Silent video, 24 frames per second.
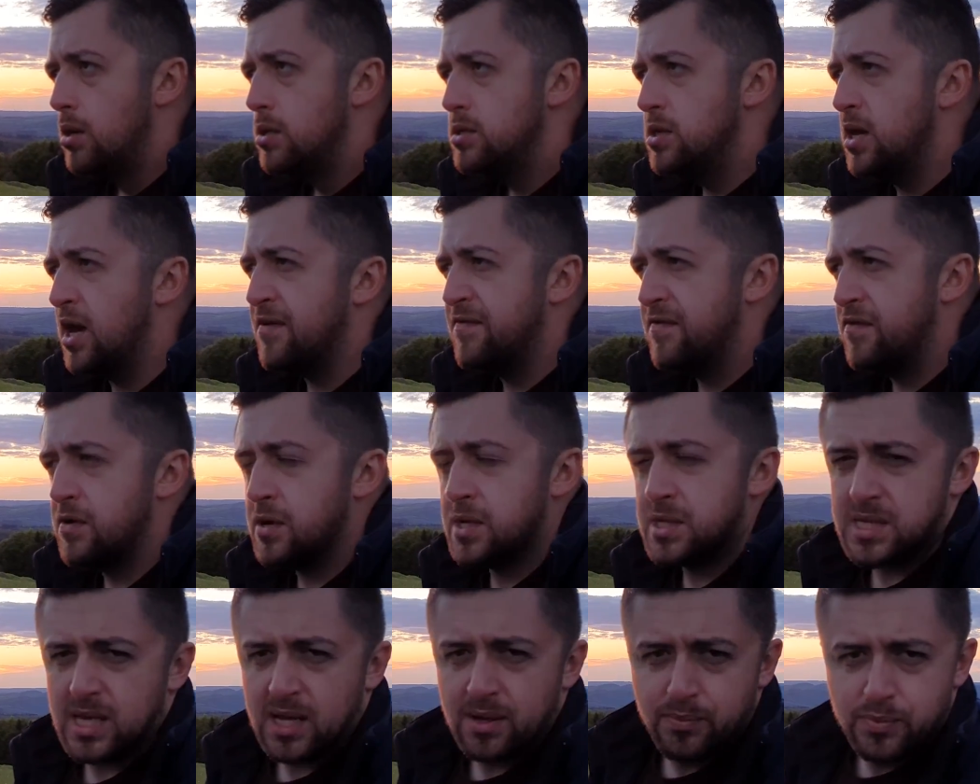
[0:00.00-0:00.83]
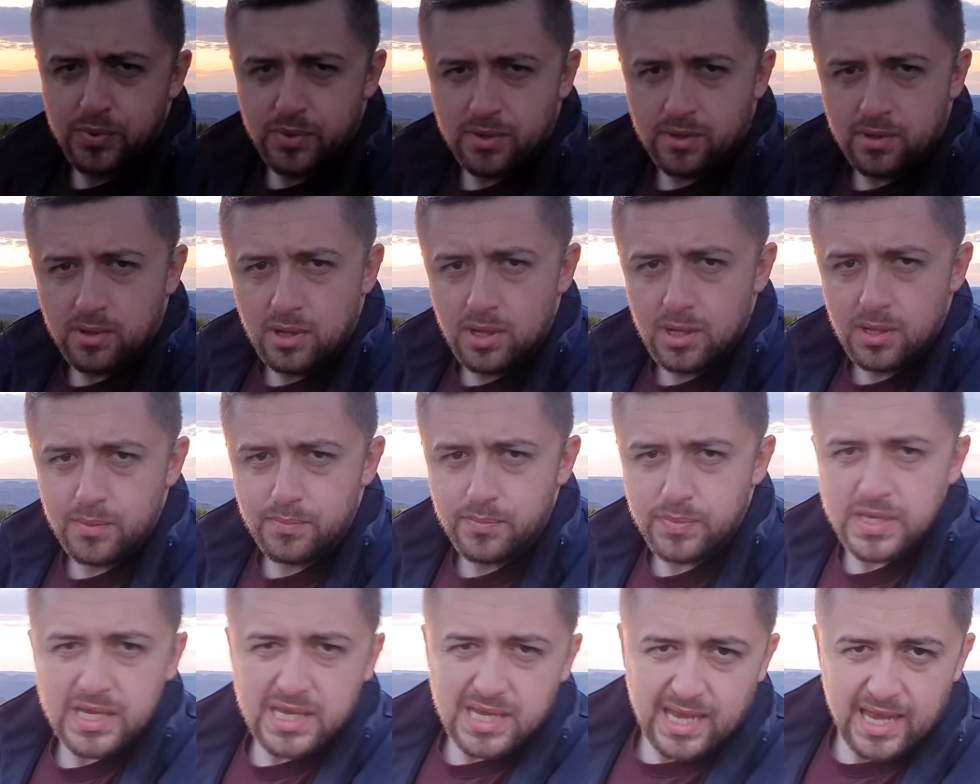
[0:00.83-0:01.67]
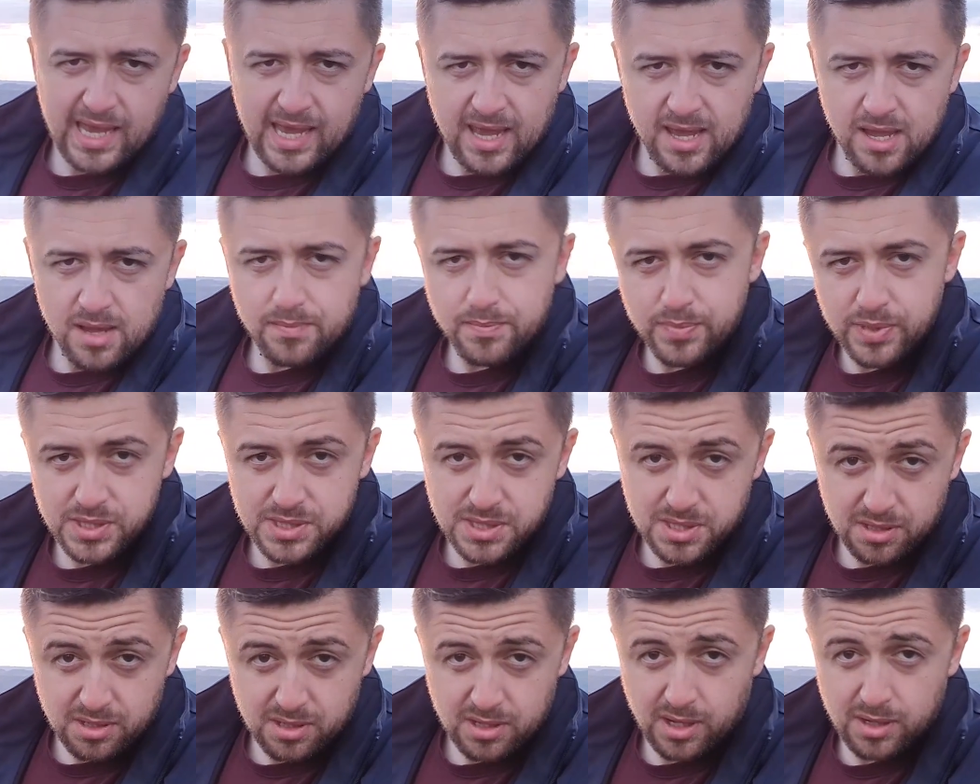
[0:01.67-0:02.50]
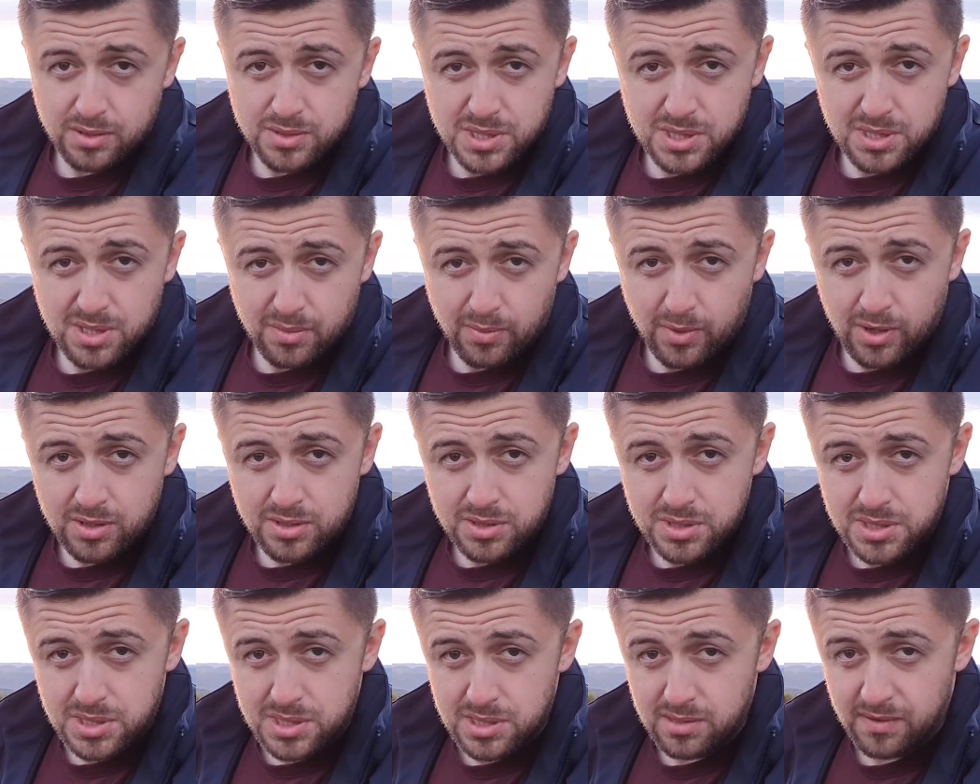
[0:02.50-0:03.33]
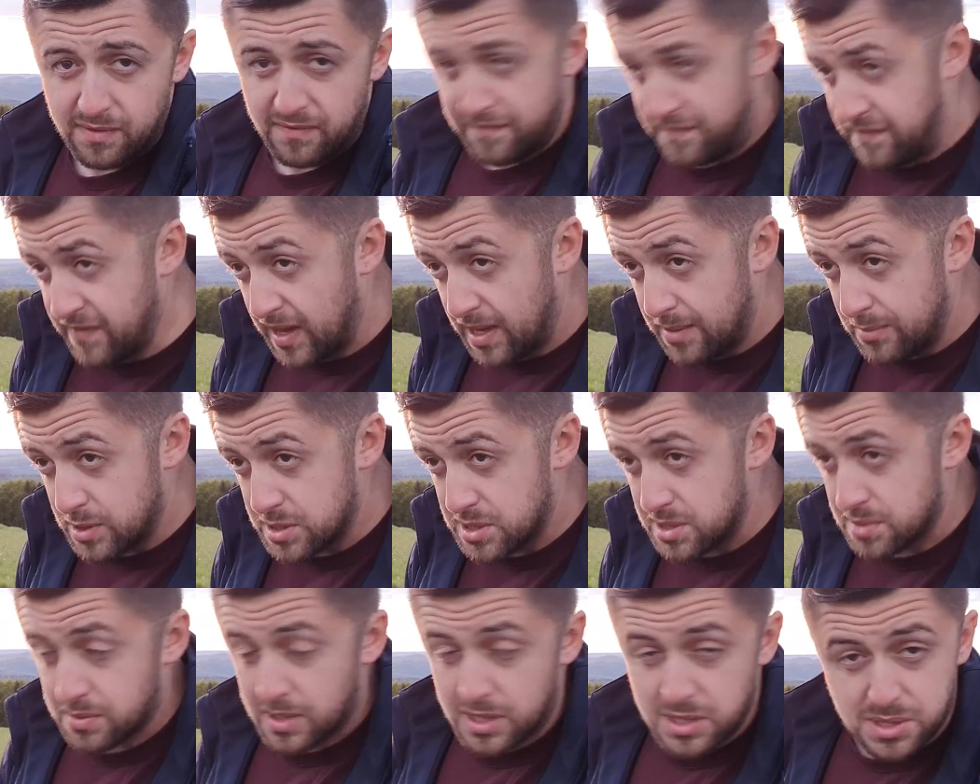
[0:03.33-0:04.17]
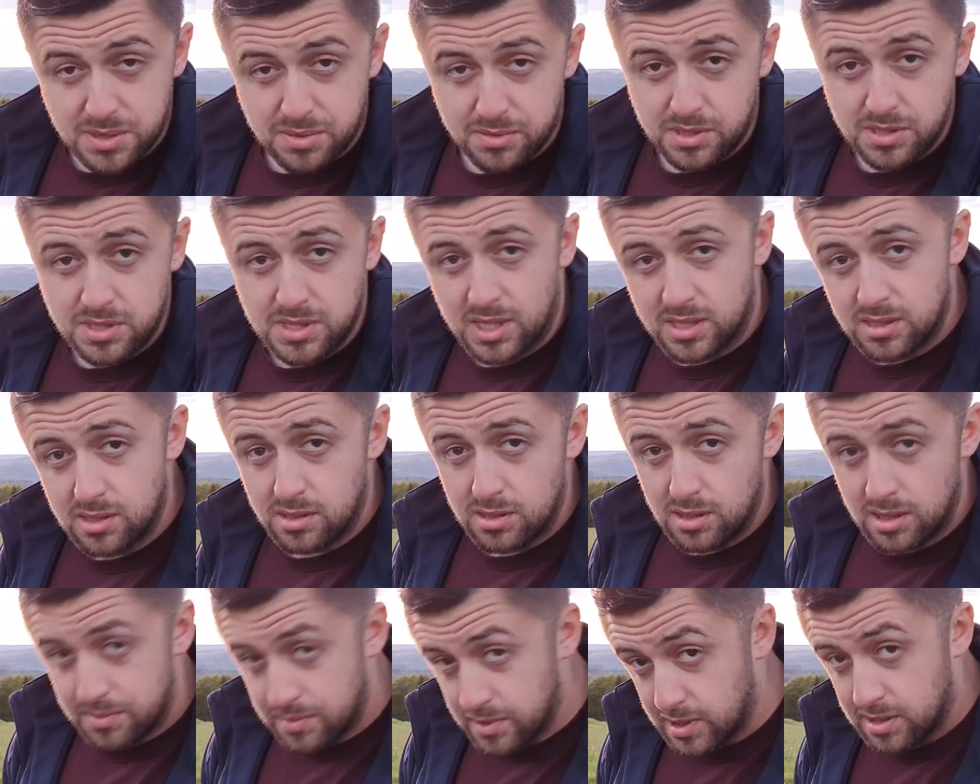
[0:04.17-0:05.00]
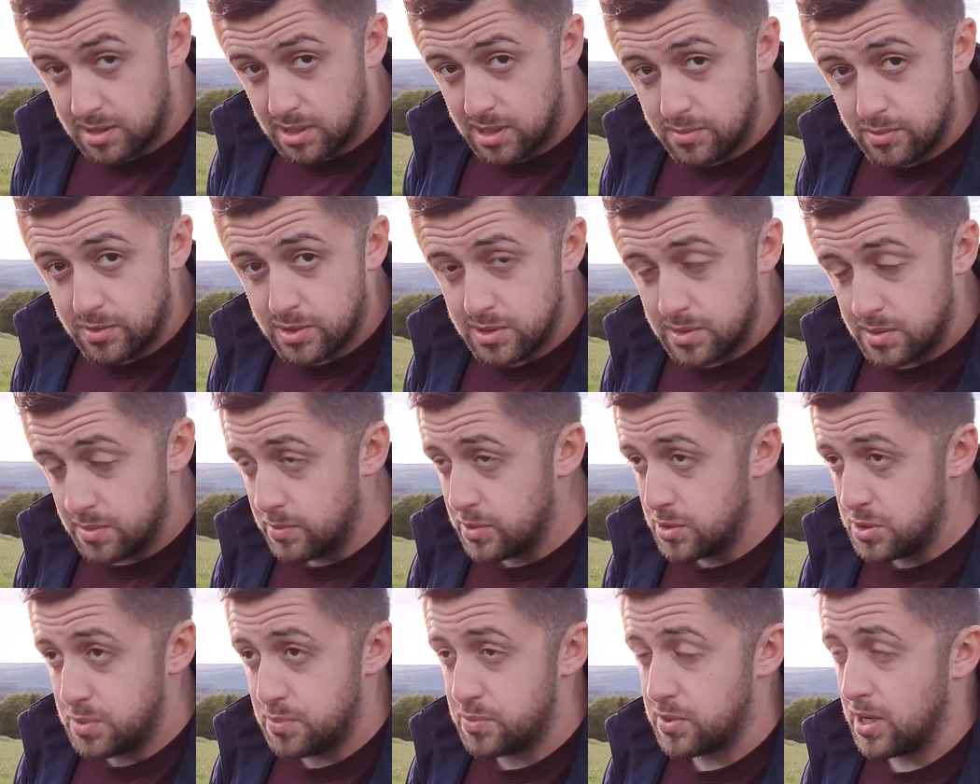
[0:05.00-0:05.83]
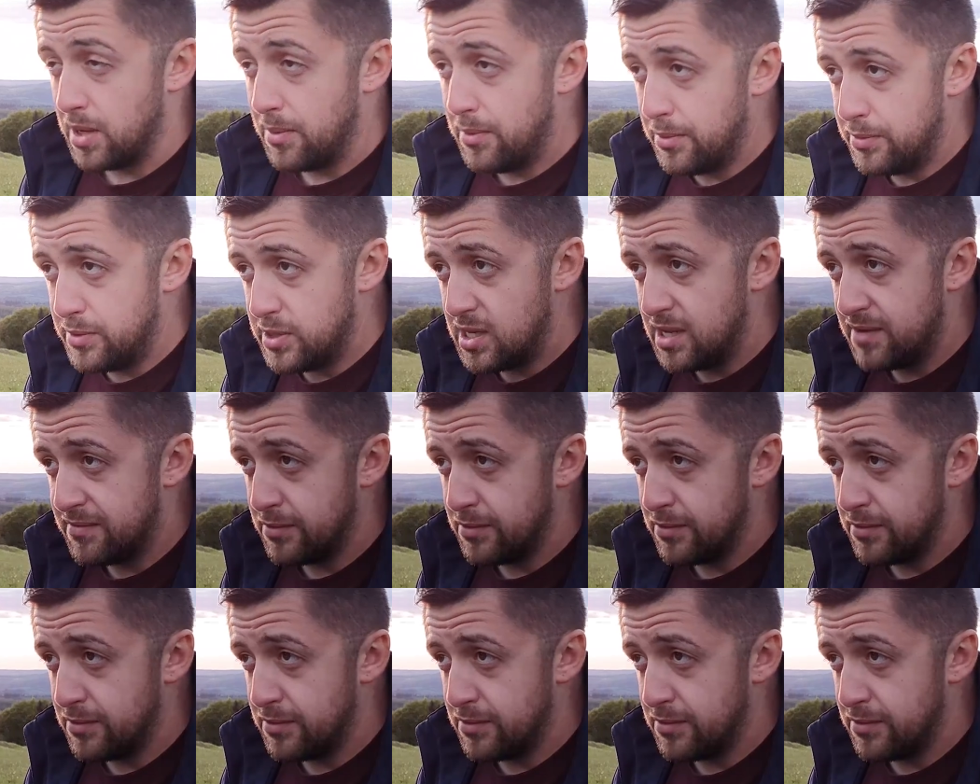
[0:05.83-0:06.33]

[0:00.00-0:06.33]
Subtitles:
have, for example, PK, Pistenklaus, the most famous restaurant at the Nürburgring, most probably.